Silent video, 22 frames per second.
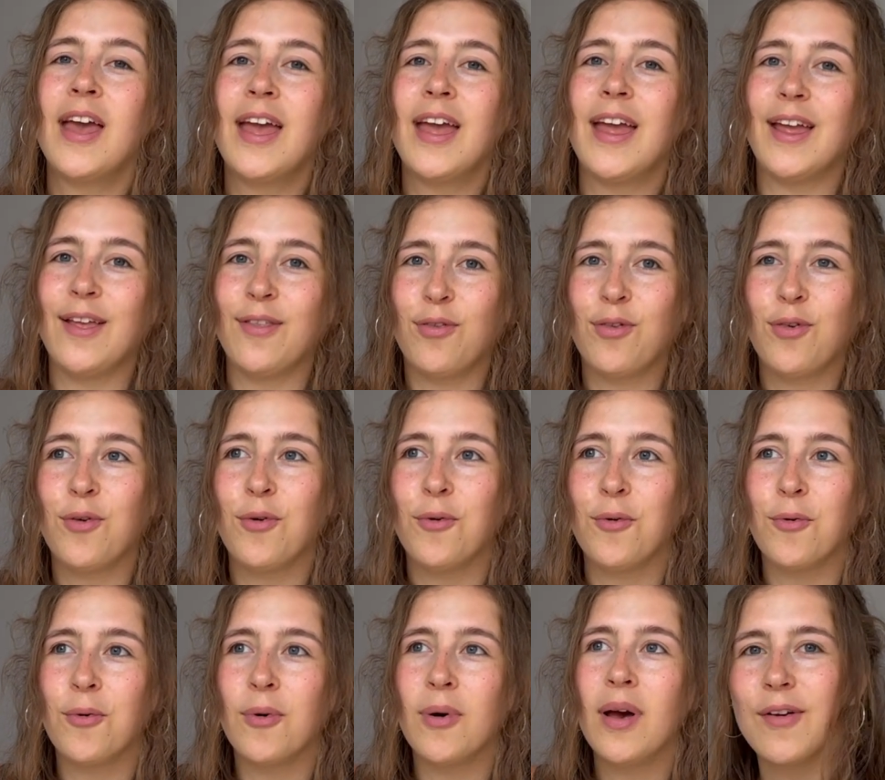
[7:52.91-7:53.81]

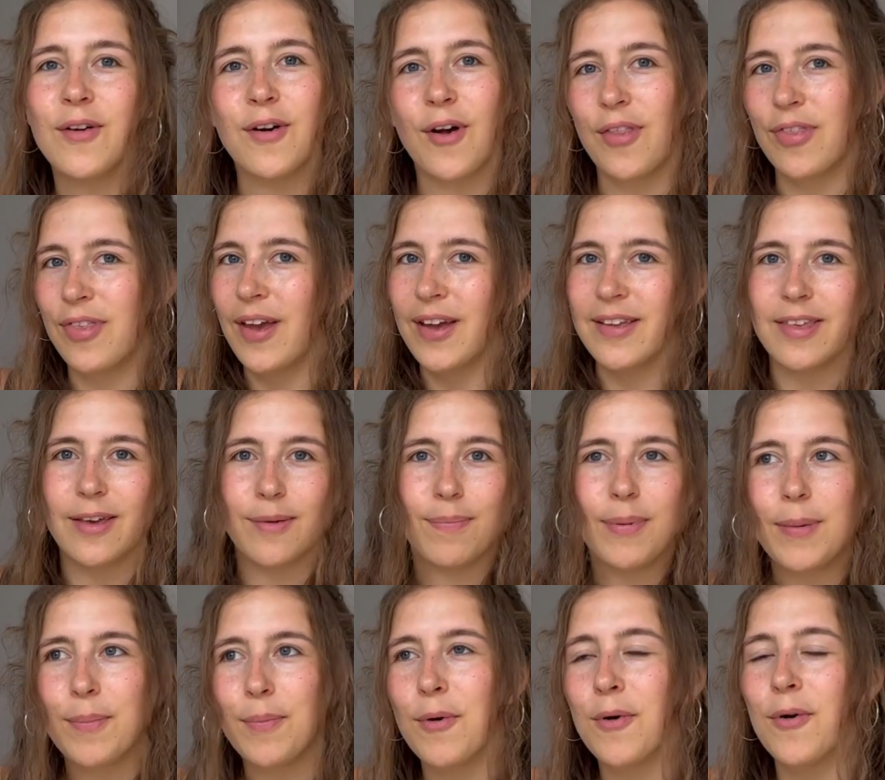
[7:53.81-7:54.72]
into contacting
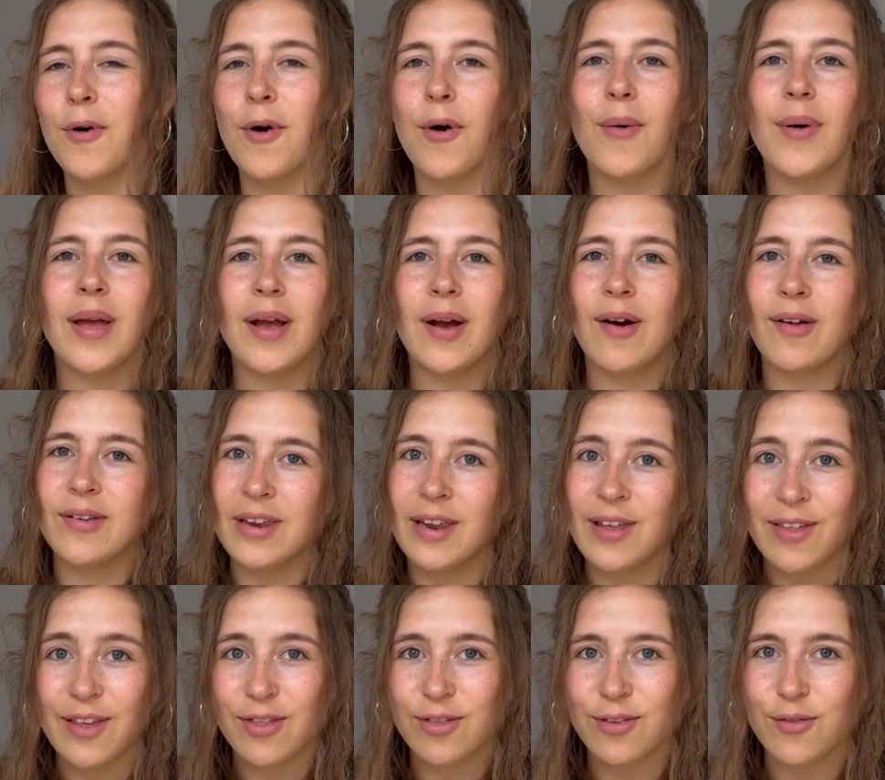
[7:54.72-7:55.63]
people, going on
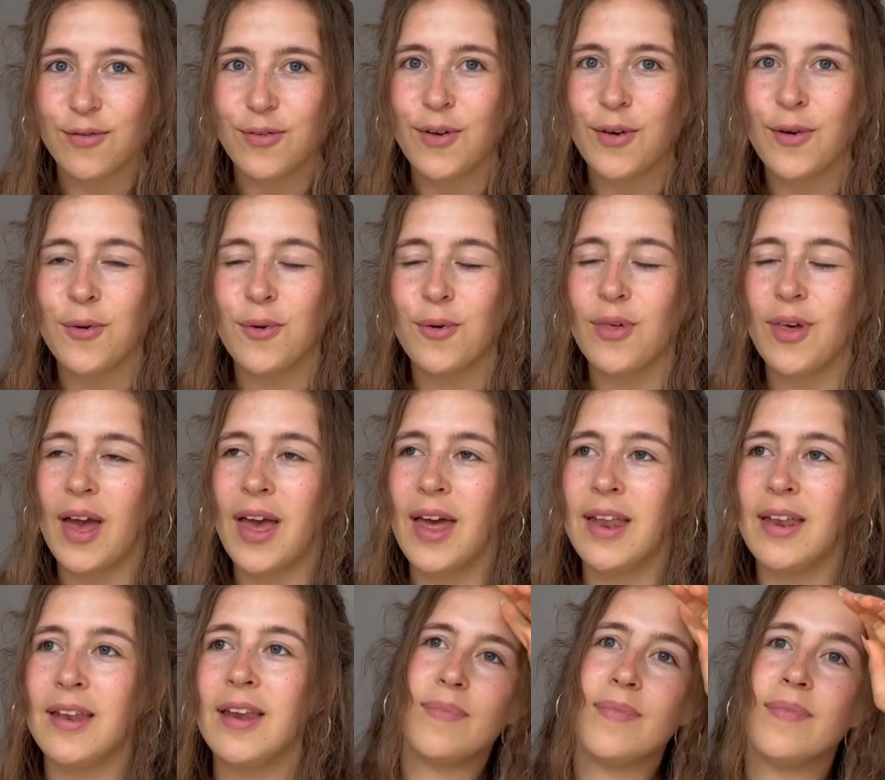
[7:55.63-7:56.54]
these interviews,
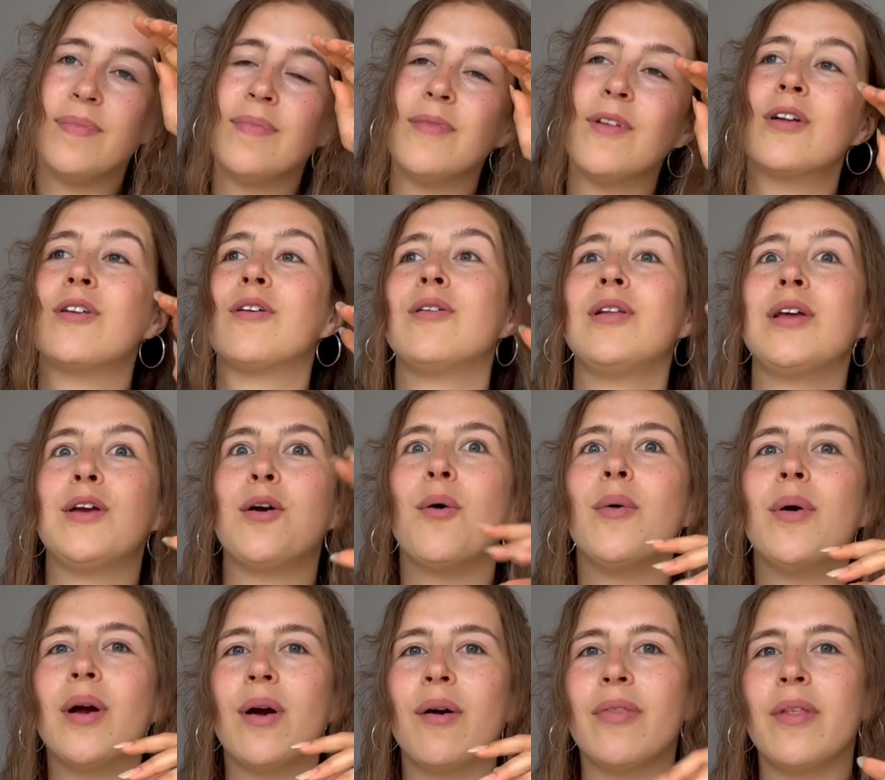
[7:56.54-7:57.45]
and not only
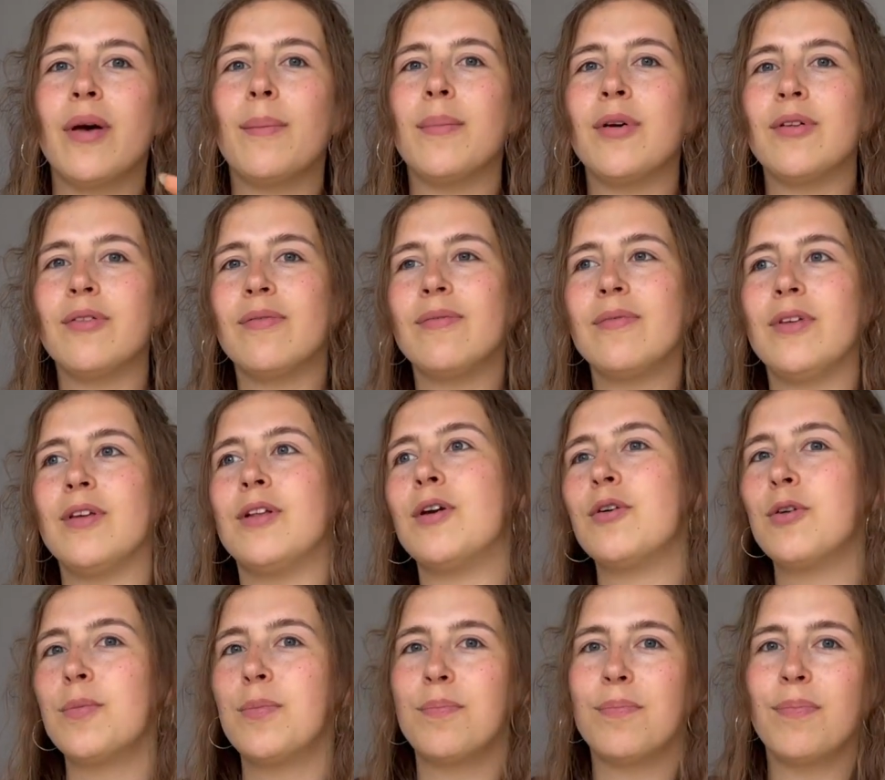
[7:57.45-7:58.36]
going on them, but the
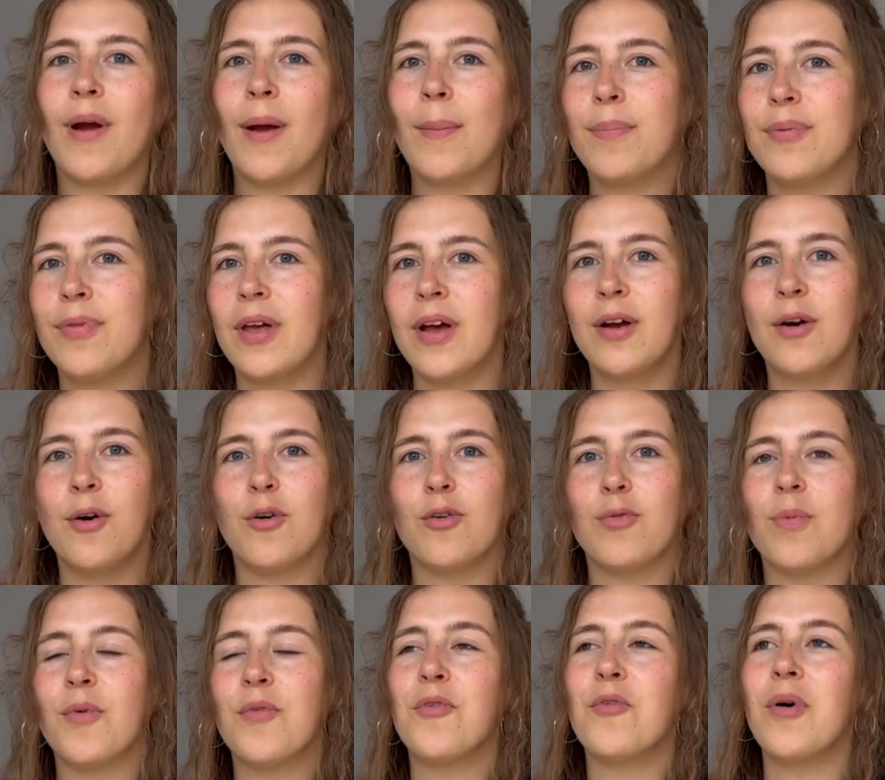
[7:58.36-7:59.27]
prep that goes
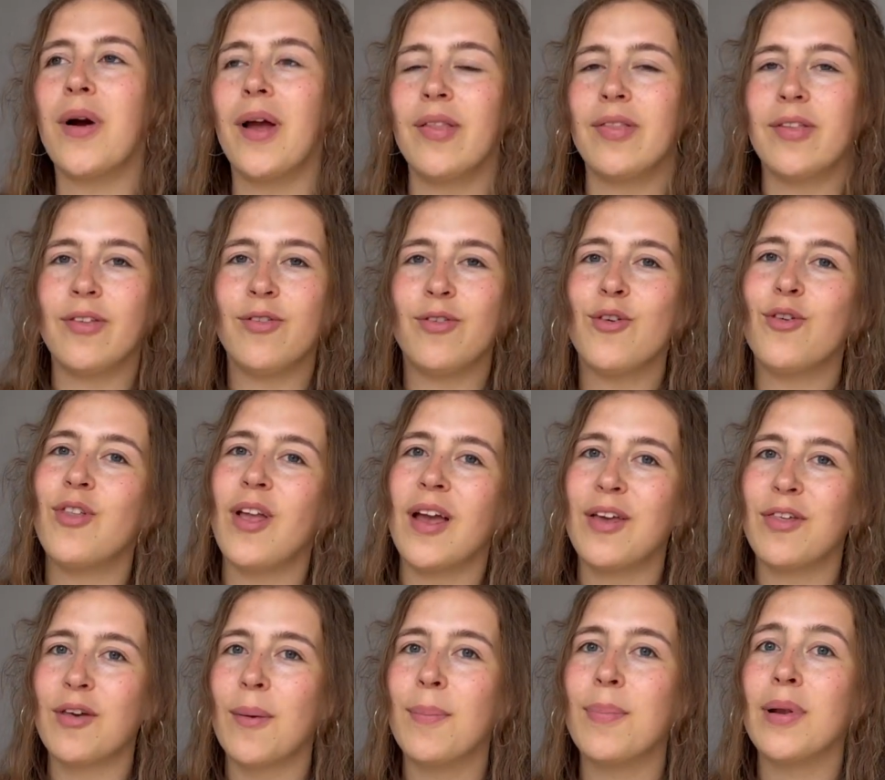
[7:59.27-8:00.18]
beforehand, it just
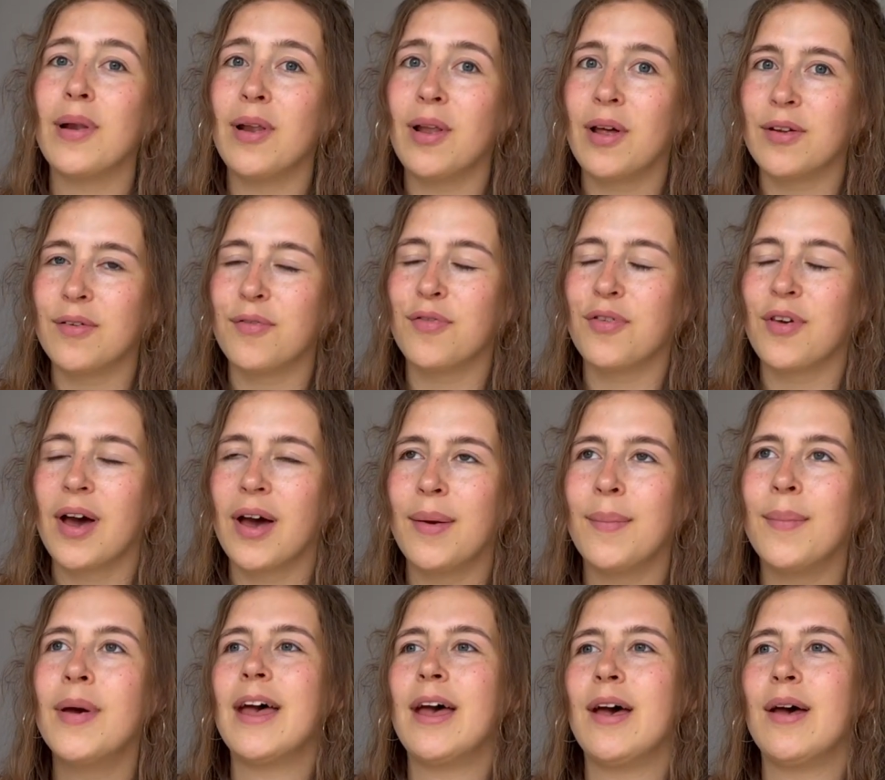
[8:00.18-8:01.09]
takes up a lot of
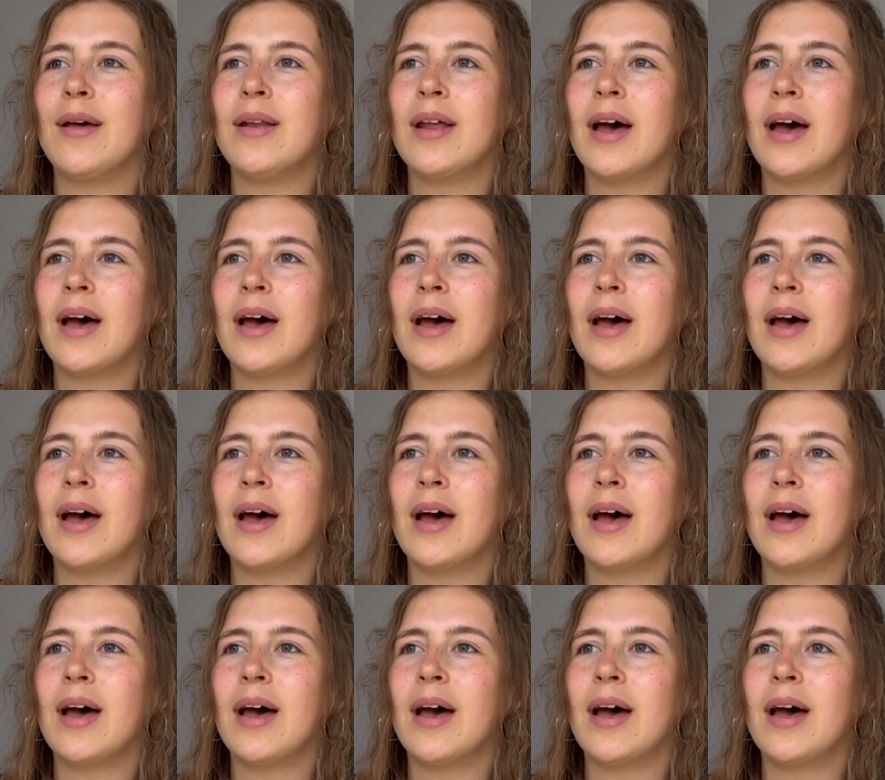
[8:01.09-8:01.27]
time. And